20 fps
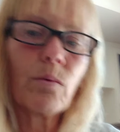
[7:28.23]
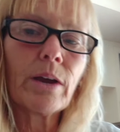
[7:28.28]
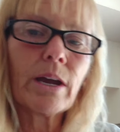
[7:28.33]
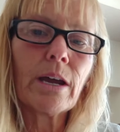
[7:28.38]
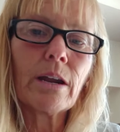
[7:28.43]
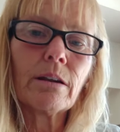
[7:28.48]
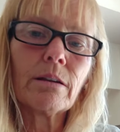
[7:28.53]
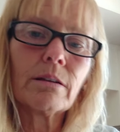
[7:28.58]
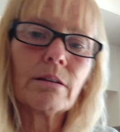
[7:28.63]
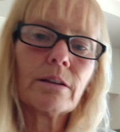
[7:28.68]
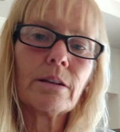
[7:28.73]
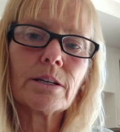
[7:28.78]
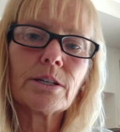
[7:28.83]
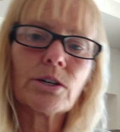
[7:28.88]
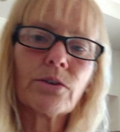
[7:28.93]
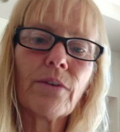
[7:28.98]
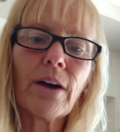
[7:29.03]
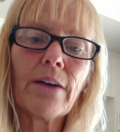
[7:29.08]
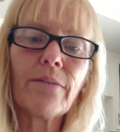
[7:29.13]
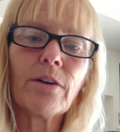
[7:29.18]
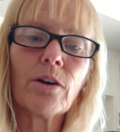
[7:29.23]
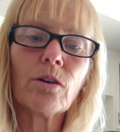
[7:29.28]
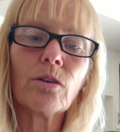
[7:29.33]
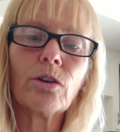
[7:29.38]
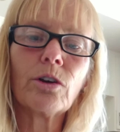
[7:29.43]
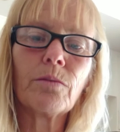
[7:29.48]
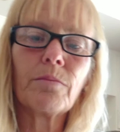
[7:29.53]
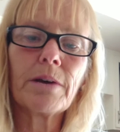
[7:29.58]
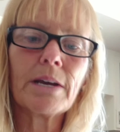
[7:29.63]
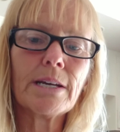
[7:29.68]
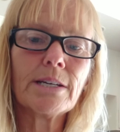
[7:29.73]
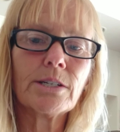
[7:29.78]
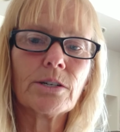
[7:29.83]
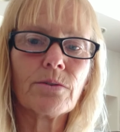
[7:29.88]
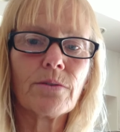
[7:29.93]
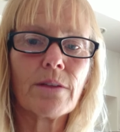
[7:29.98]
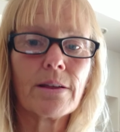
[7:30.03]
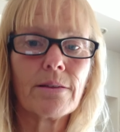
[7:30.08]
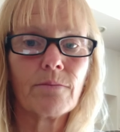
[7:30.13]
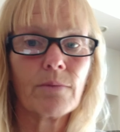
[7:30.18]
we can survive here a little bit
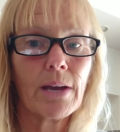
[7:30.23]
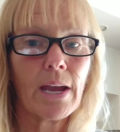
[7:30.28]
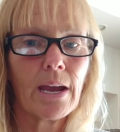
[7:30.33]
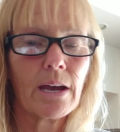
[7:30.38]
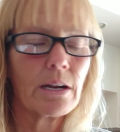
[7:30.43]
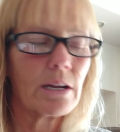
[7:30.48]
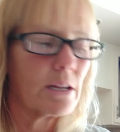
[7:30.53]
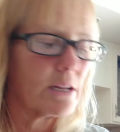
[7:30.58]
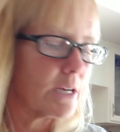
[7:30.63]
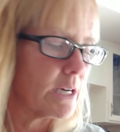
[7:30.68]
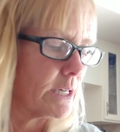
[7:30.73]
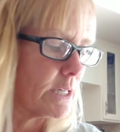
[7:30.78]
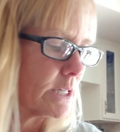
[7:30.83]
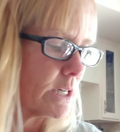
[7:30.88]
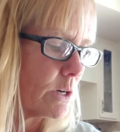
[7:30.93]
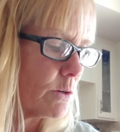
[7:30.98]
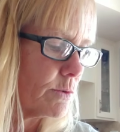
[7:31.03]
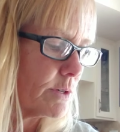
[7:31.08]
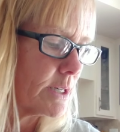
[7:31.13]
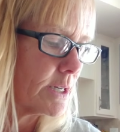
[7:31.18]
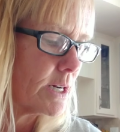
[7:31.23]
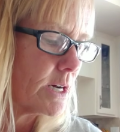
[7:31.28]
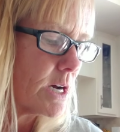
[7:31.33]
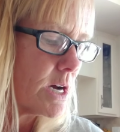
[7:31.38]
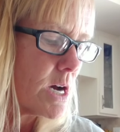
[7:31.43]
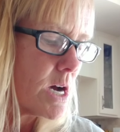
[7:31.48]
easier than we can in the East Coast.